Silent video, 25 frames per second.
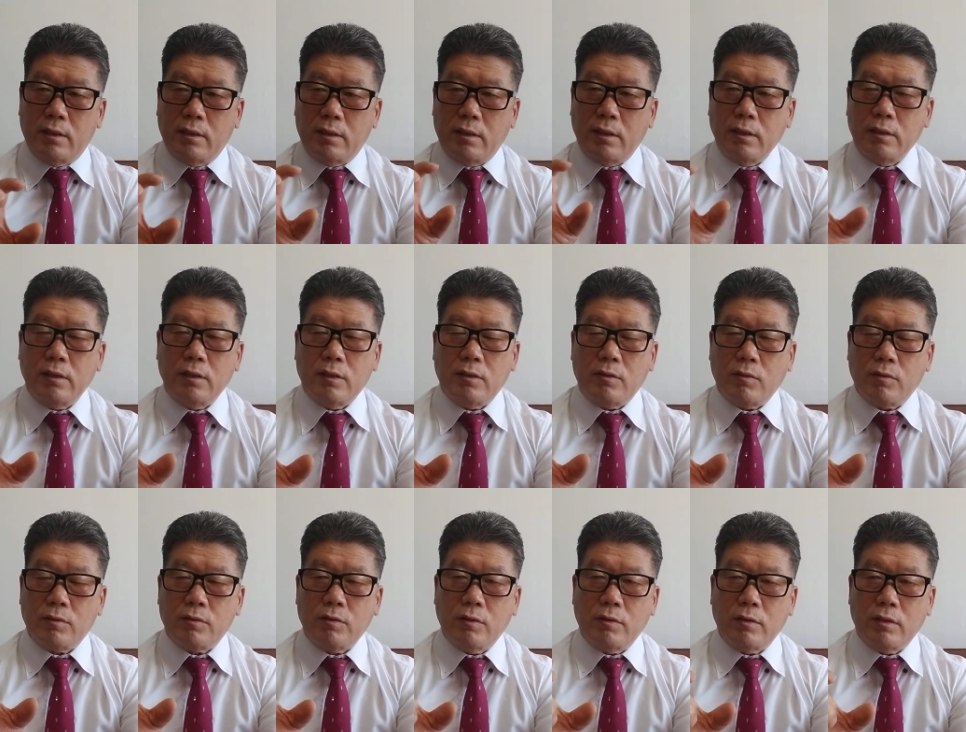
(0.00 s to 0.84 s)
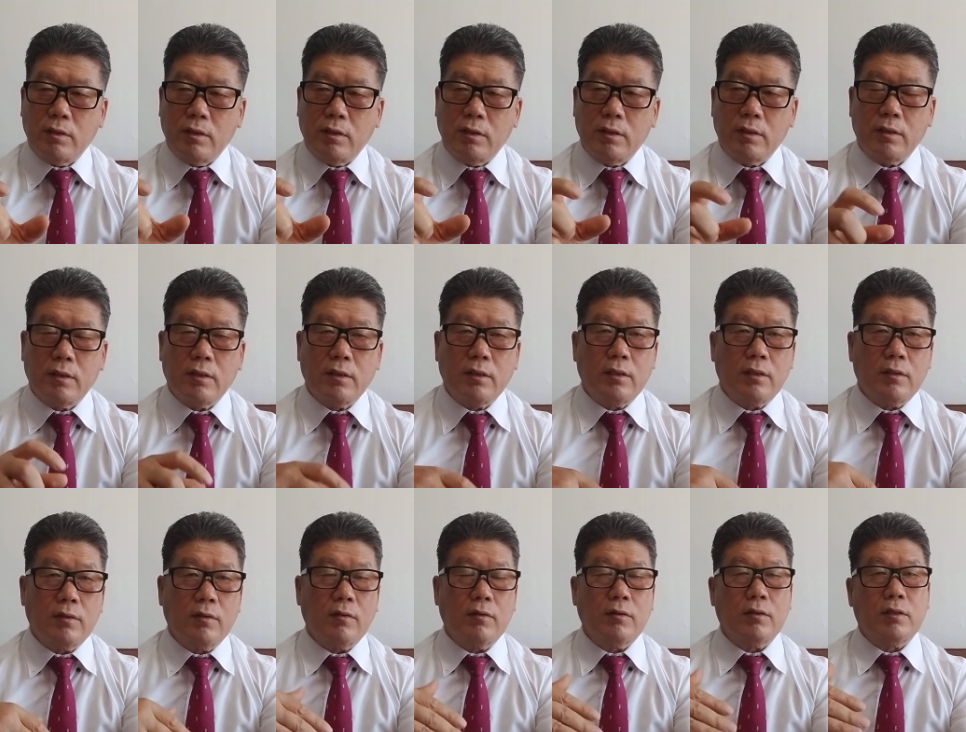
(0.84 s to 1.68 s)
Dutch's auction,
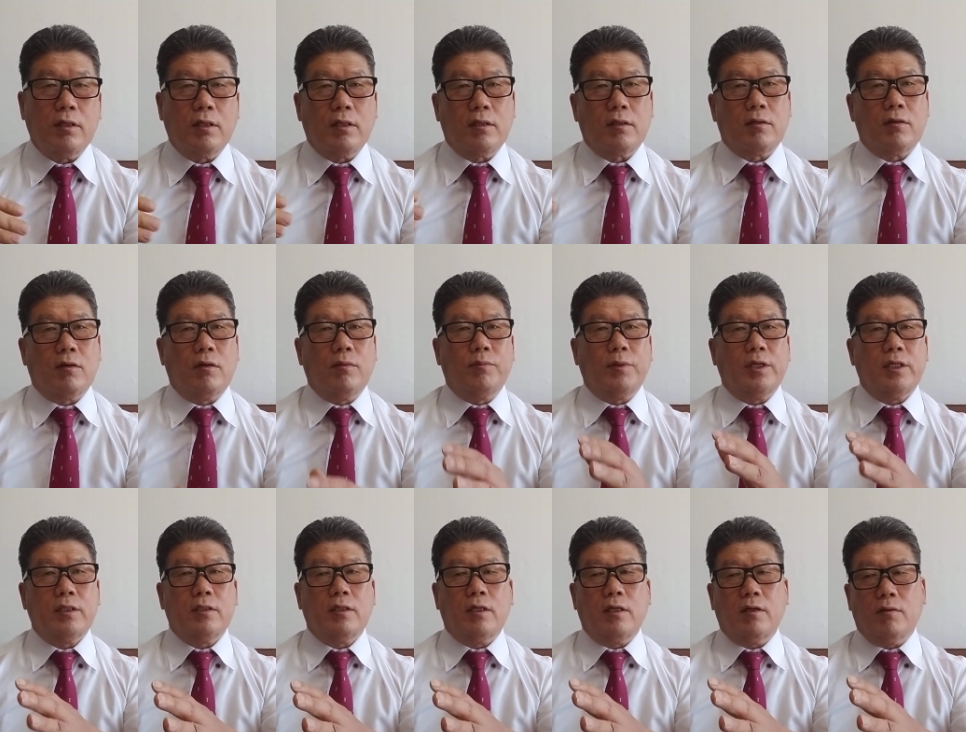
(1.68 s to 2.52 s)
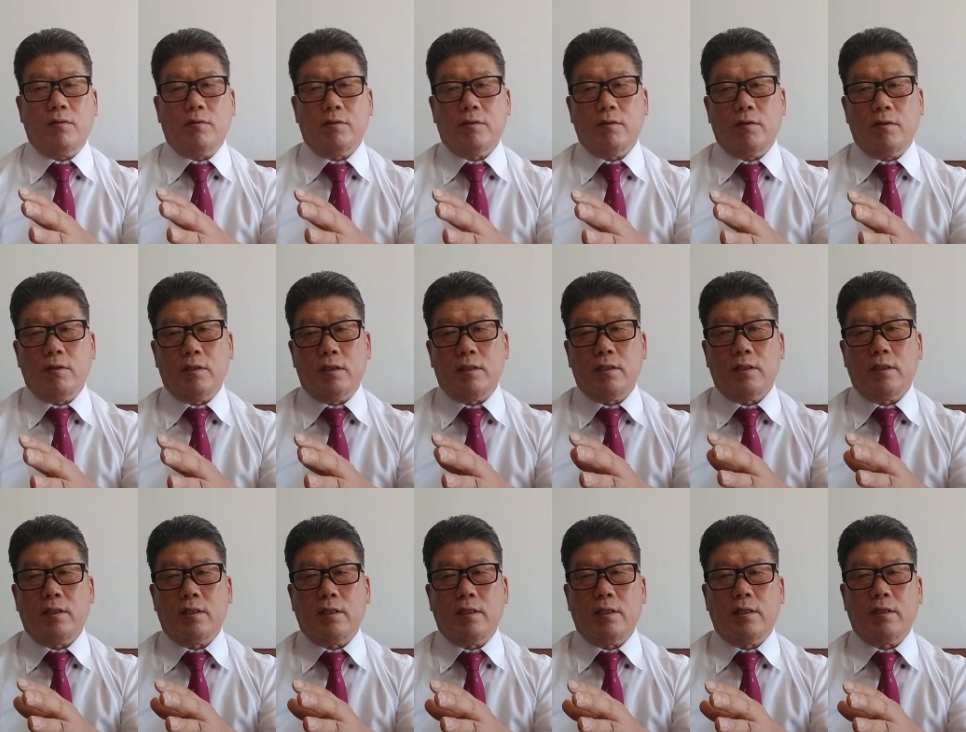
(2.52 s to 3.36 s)
you know, the conventional auction is
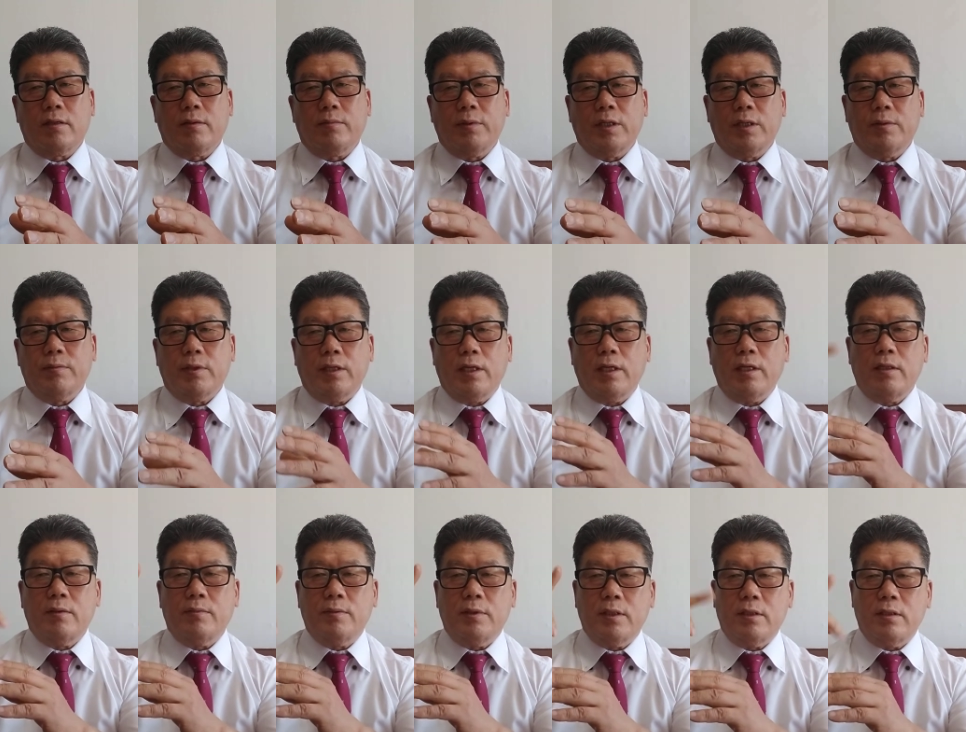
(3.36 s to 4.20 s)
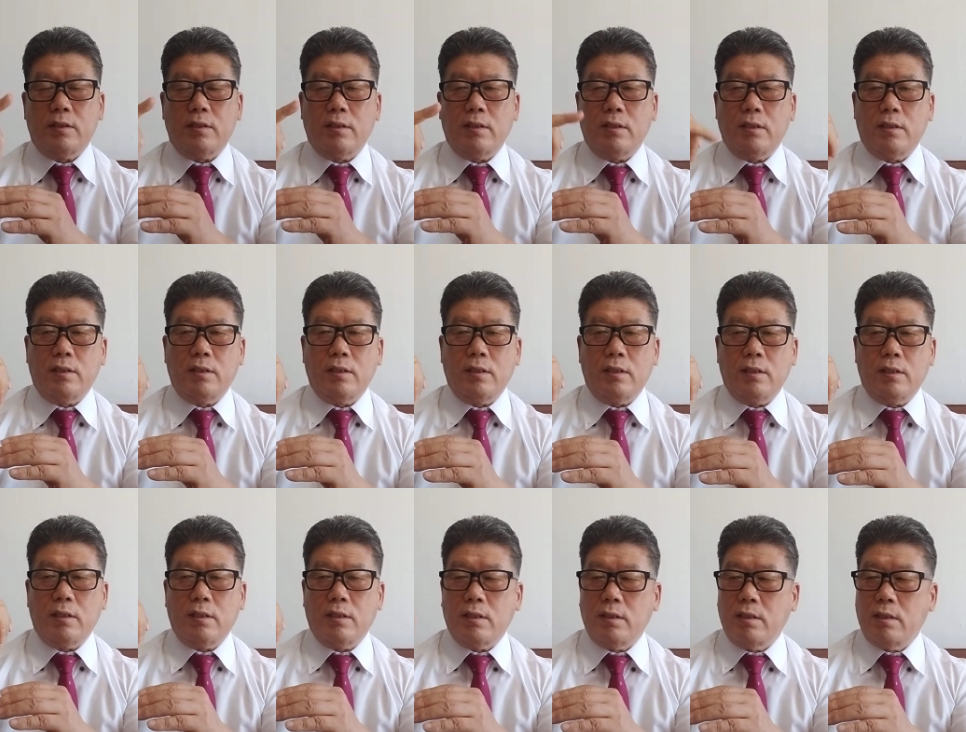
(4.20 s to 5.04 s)
the maybe A, B, C,
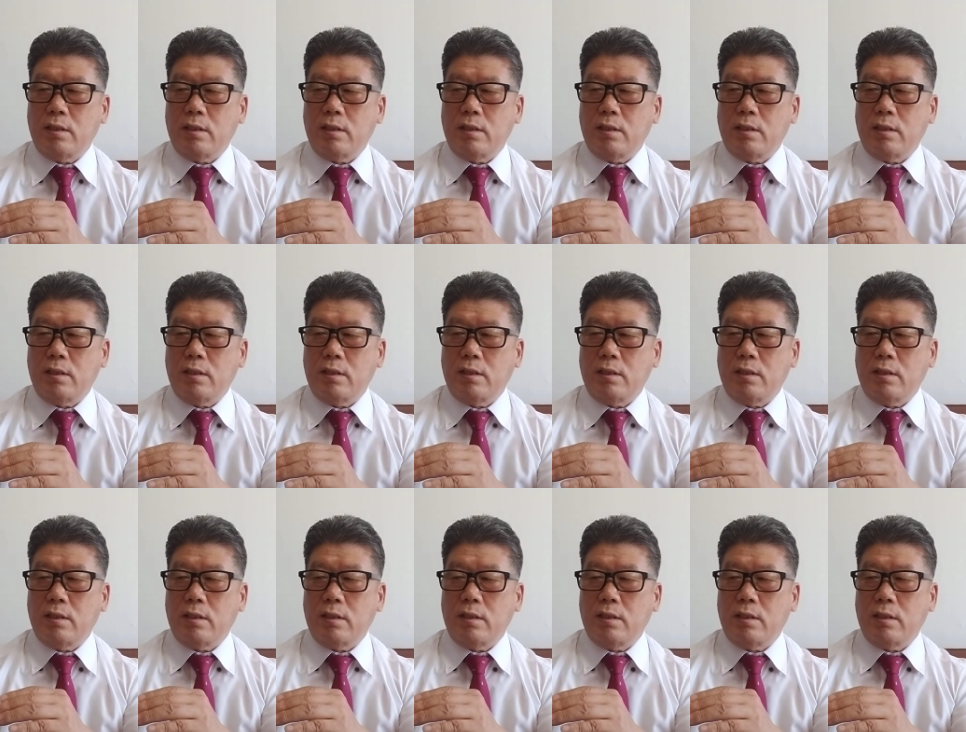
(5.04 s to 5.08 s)
D,